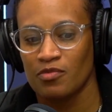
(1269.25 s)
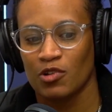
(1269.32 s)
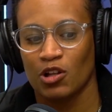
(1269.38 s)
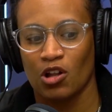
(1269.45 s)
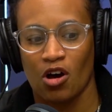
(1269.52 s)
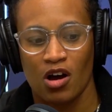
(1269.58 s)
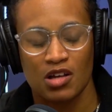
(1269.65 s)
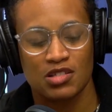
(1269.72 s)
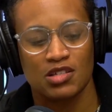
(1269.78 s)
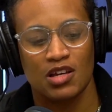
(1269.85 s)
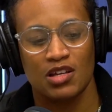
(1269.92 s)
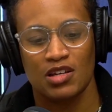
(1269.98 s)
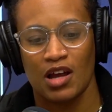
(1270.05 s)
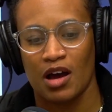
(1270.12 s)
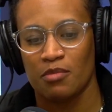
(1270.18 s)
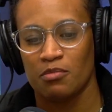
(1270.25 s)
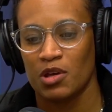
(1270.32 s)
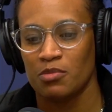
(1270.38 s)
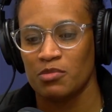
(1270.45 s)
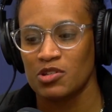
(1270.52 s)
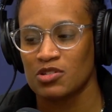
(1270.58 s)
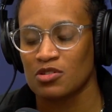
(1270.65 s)
loss, and not
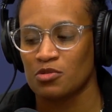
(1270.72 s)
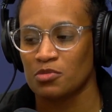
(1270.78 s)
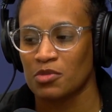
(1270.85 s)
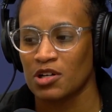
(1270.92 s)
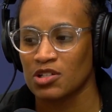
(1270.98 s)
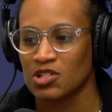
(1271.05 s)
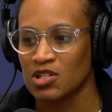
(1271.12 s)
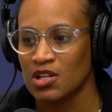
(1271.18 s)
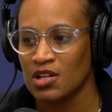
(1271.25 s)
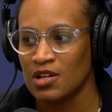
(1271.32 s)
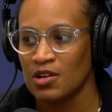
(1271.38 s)
maybe so much